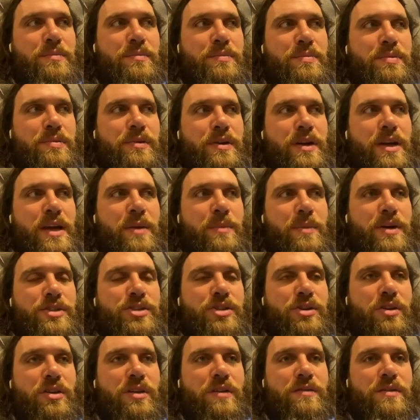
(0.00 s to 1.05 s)
pretty much
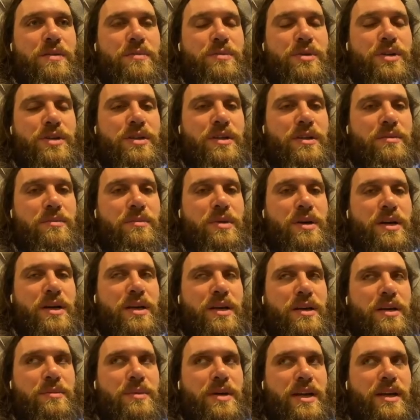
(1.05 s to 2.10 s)
all of them were done
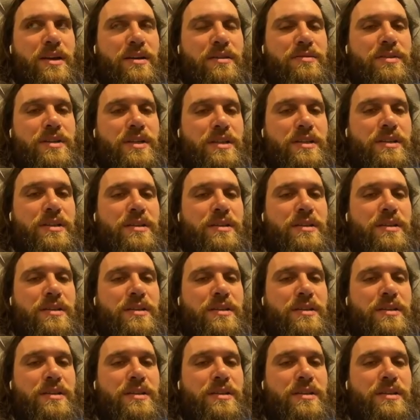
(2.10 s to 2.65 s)
by my girlfriend.